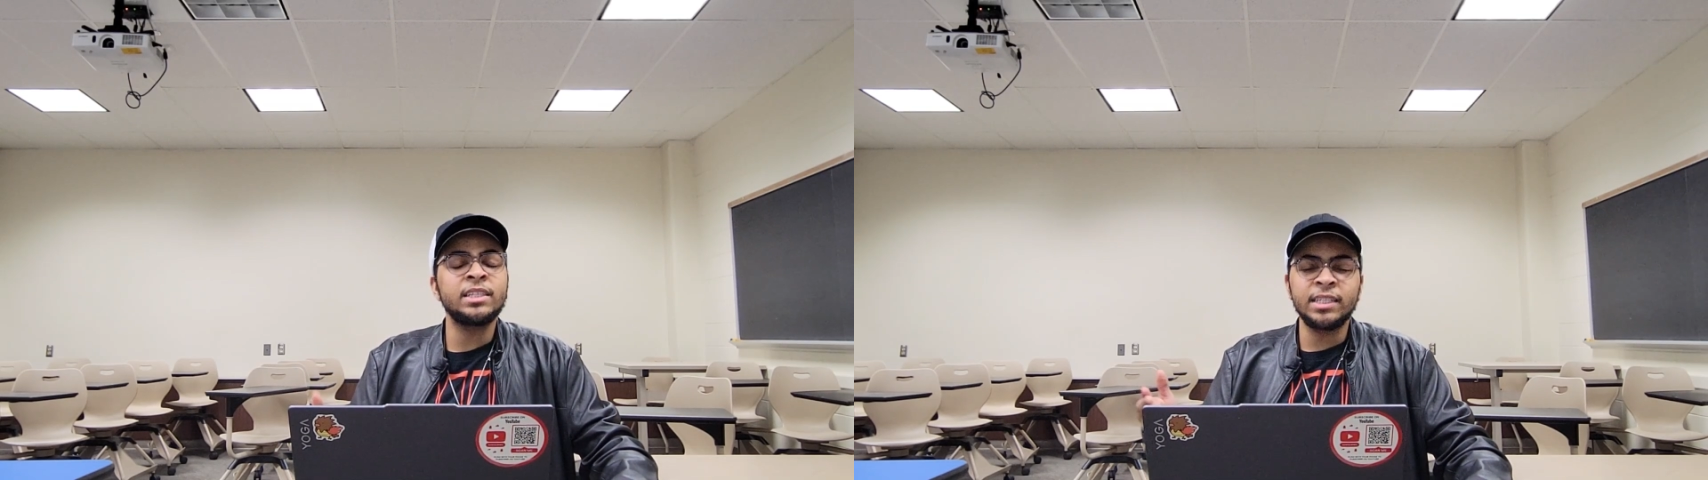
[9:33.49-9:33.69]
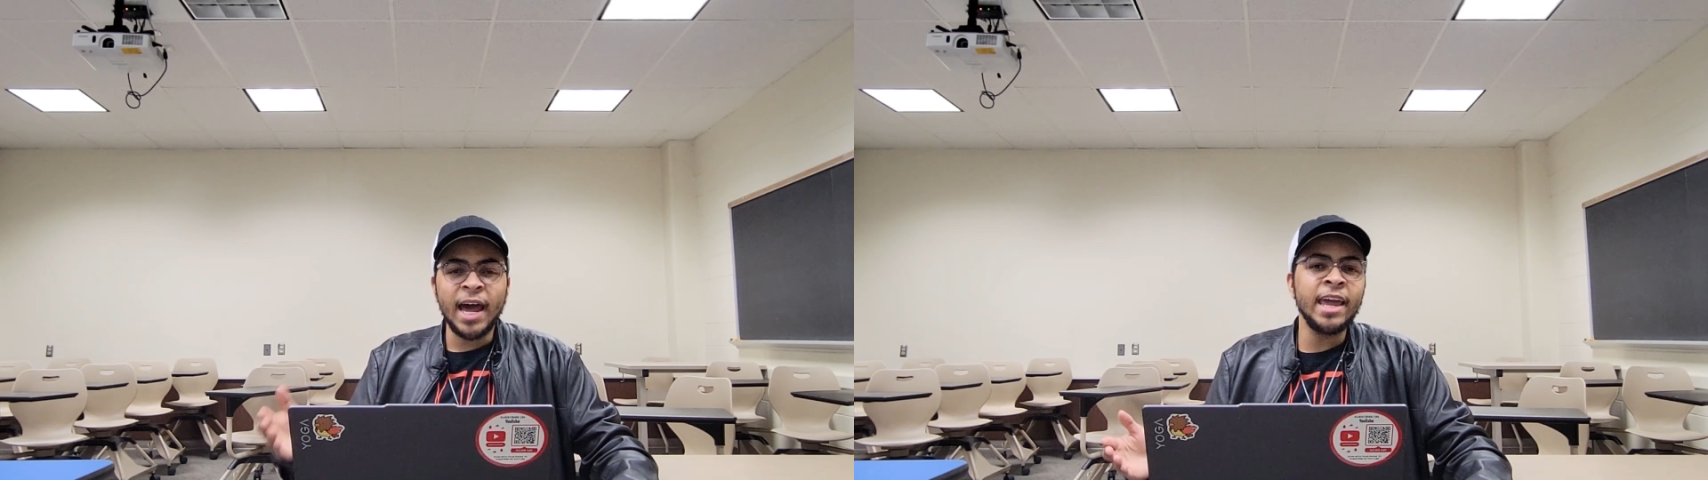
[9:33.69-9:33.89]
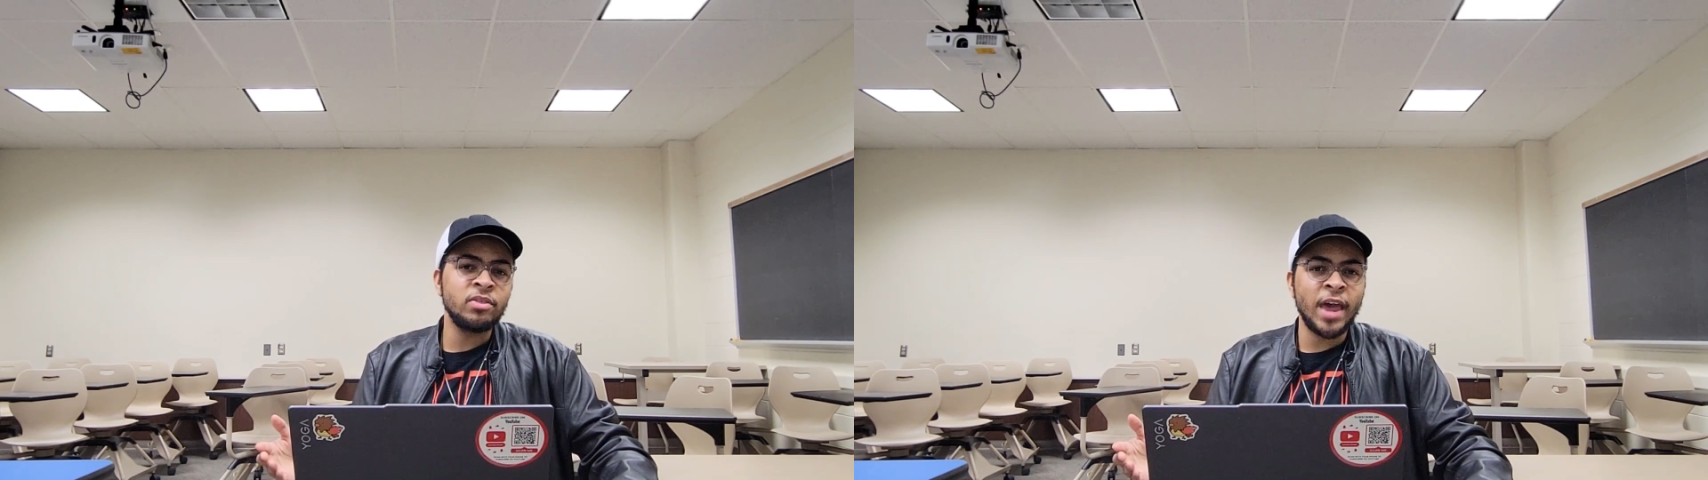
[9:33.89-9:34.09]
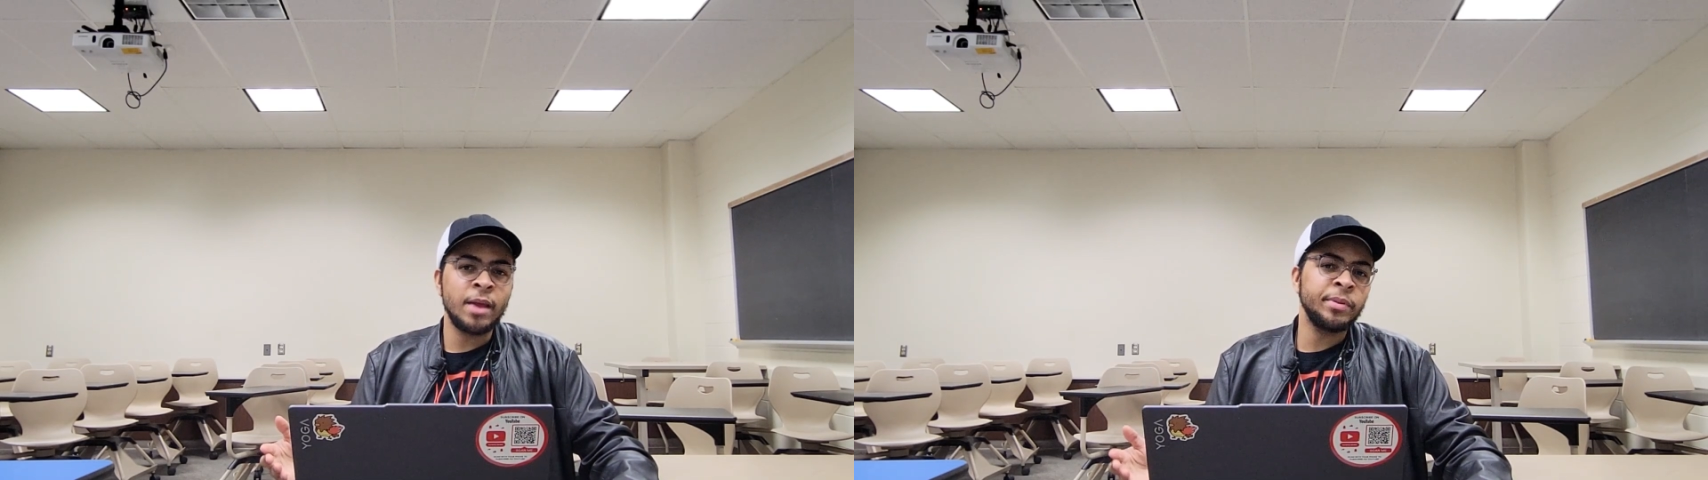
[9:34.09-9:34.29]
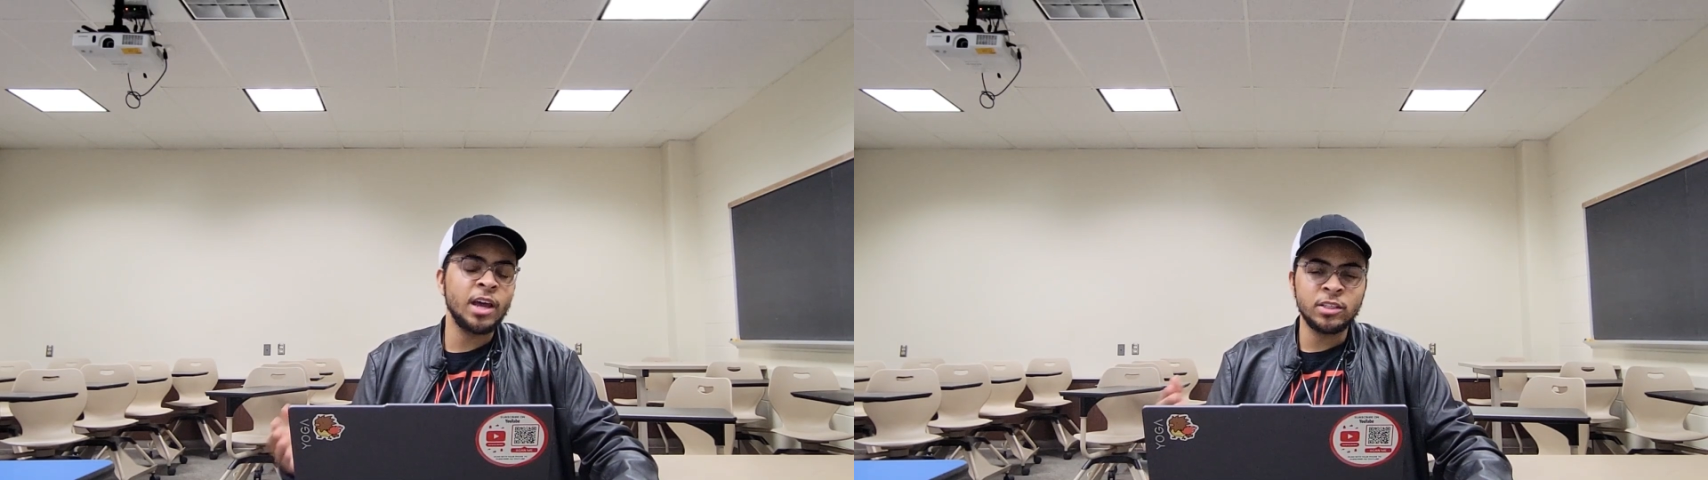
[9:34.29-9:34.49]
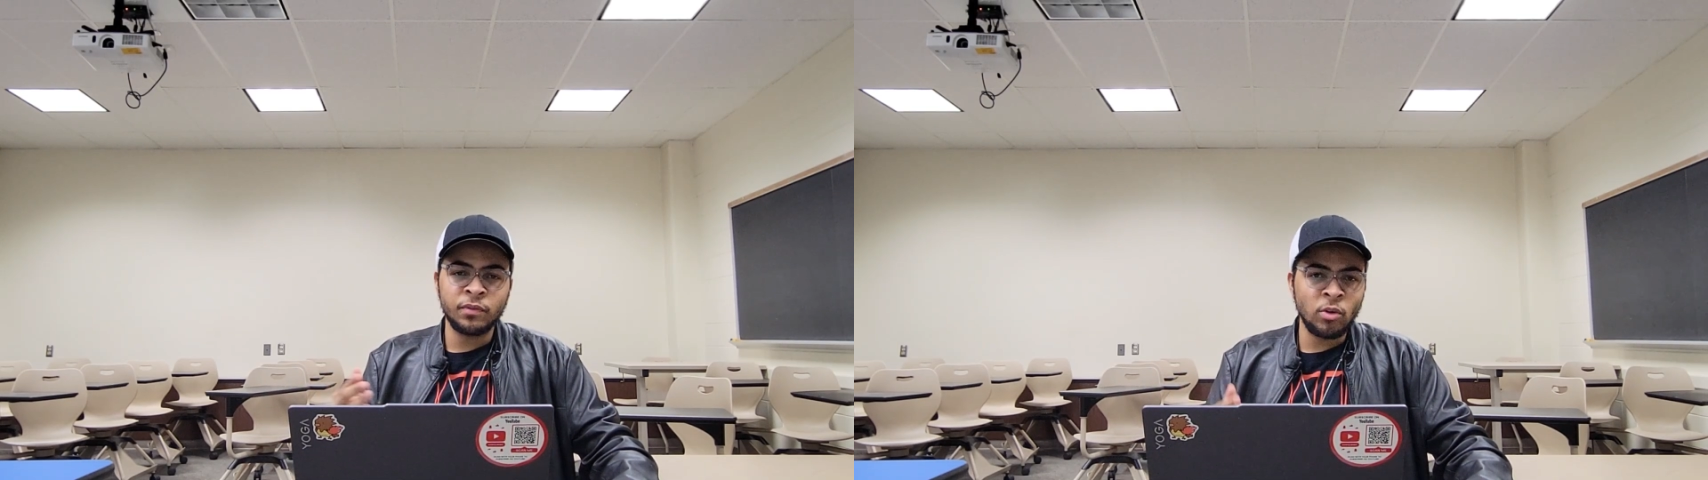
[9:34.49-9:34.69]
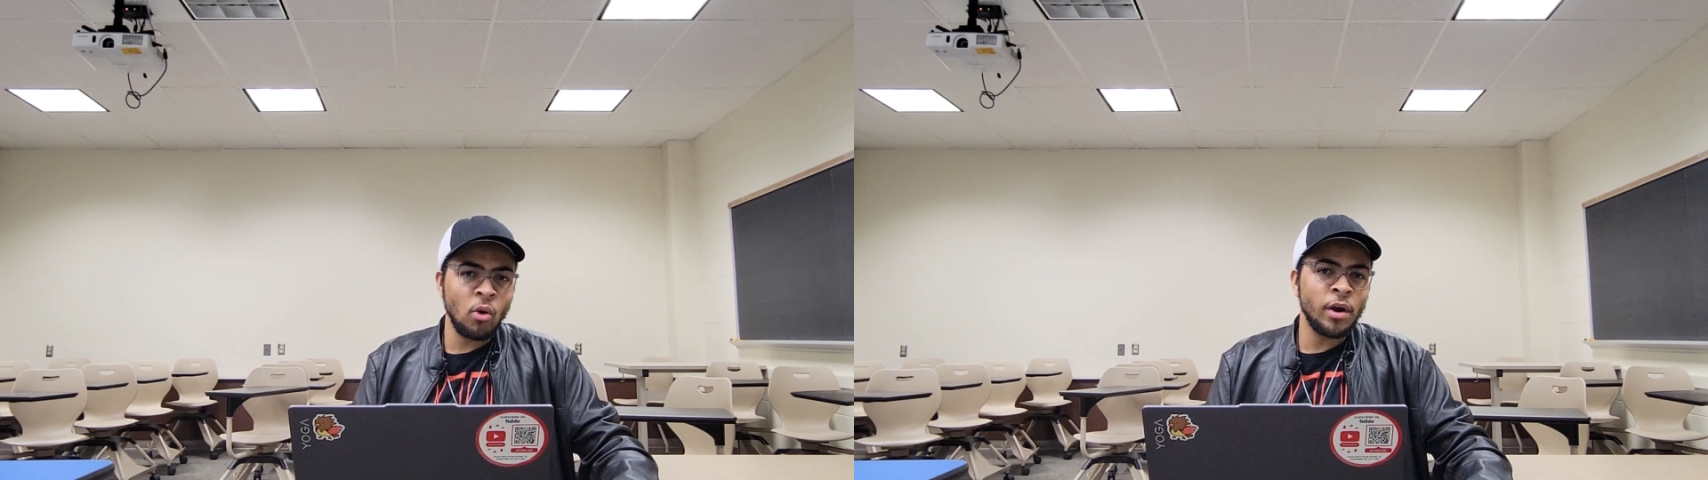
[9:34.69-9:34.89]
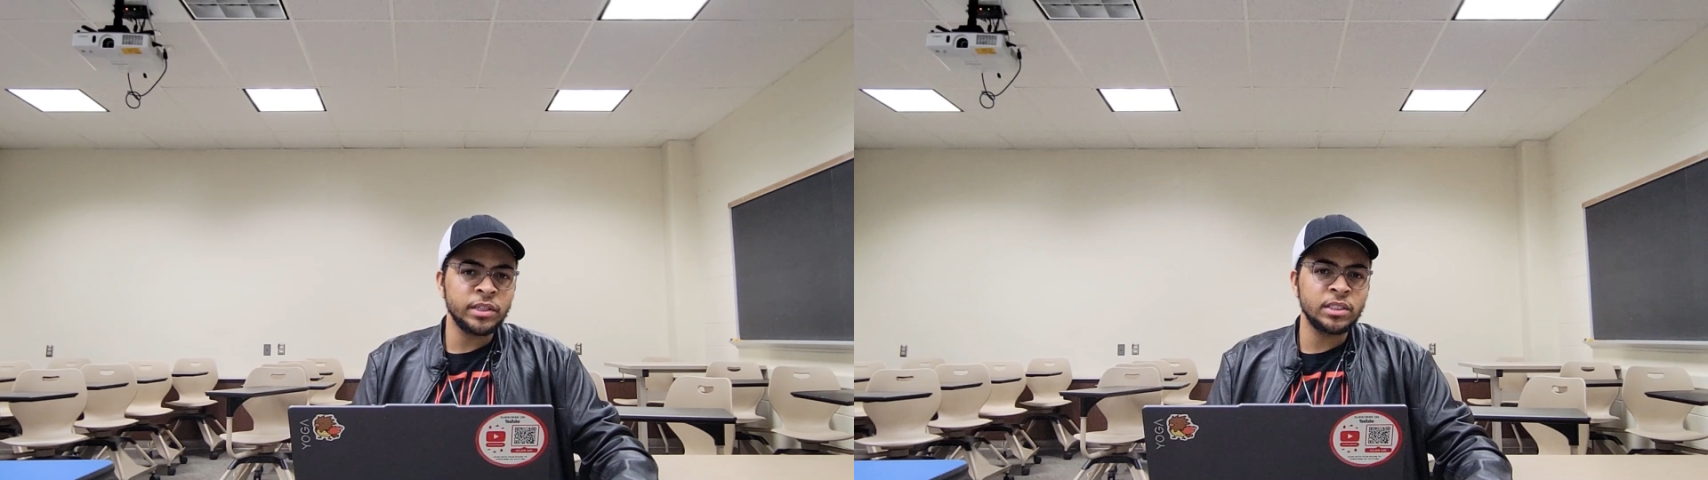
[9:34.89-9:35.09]
denied that because, of
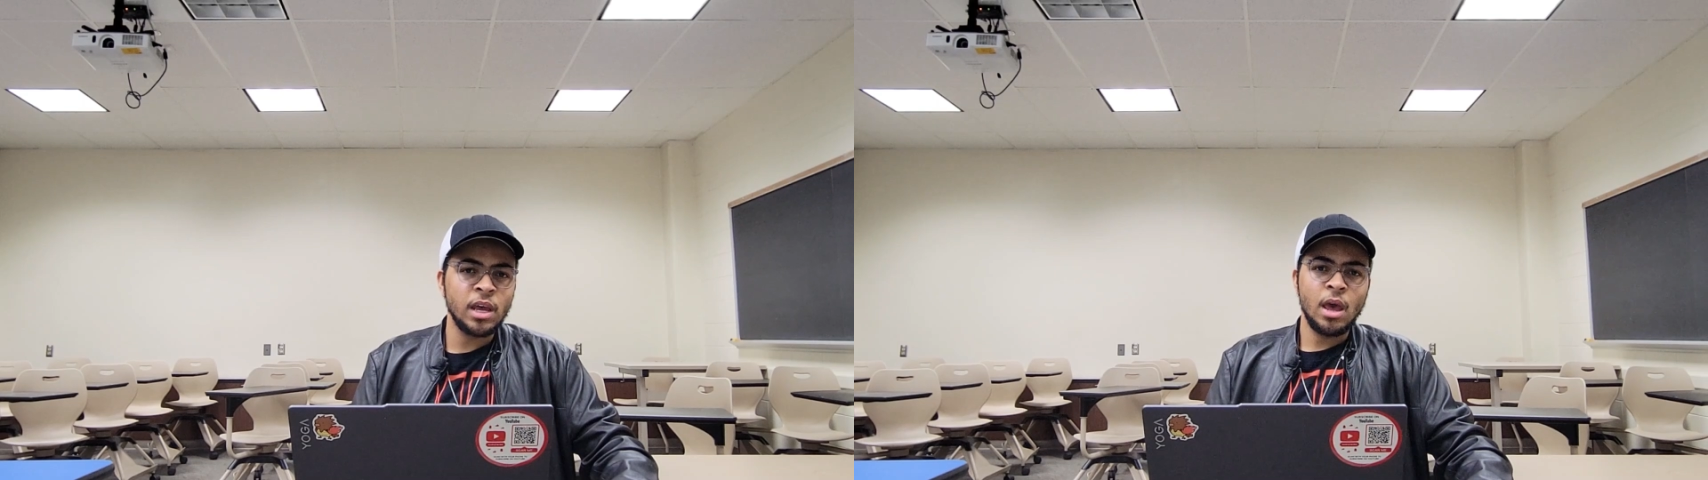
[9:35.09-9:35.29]
course,